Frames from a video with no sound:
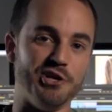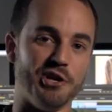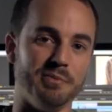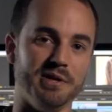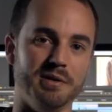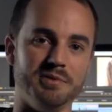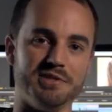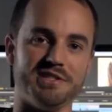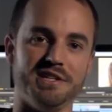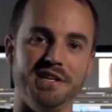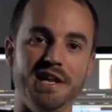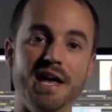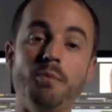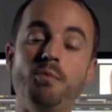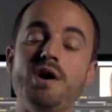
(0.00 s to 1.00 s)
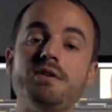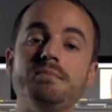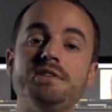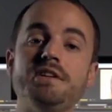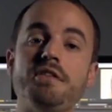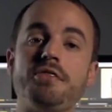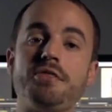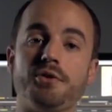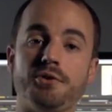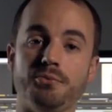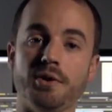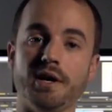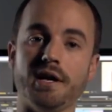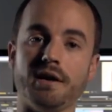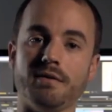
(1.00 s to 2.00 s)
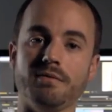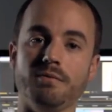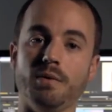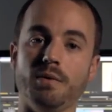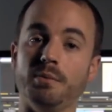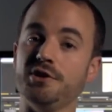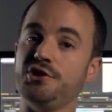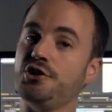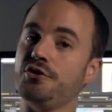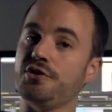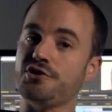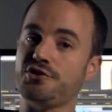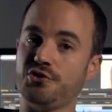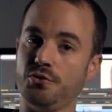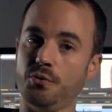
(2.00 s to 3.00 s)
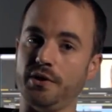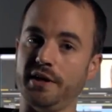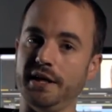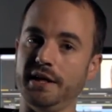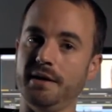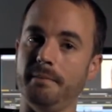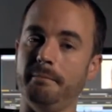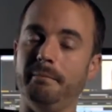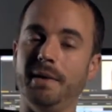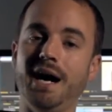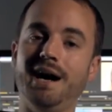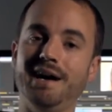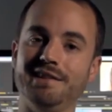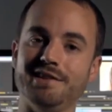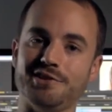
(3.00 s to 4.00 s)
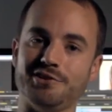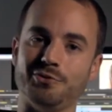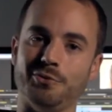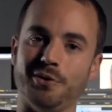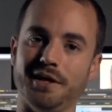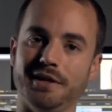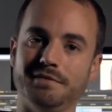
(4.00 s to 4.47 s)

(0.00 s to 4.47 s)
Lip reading: Jeremy Doublestein, and welcome to The Third Ring, where we share the story behind the story.